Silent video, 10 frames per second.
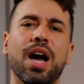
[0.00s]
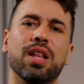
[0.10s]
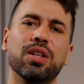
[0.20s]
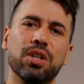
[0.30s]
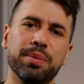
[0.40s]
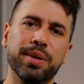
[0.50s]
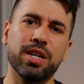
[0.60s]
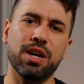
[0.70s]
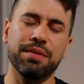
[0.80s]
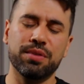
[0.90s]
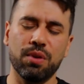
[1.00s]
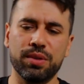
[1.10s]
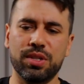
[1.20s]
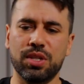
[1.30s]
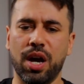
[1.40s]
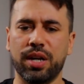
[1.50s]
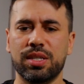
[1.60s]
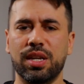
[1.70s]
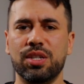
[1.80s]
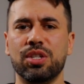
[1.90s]
a little bit of growth
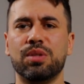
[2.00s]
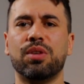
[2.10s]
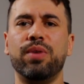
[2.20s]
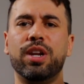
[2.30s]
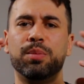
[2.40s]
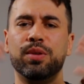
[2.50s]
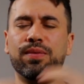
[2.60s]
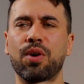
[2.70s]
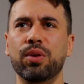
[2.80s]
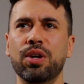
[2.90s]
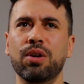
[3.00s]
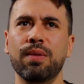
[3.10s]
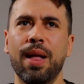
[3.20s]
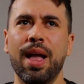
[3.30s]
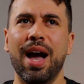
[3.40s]
stocks, and just create a portfolio.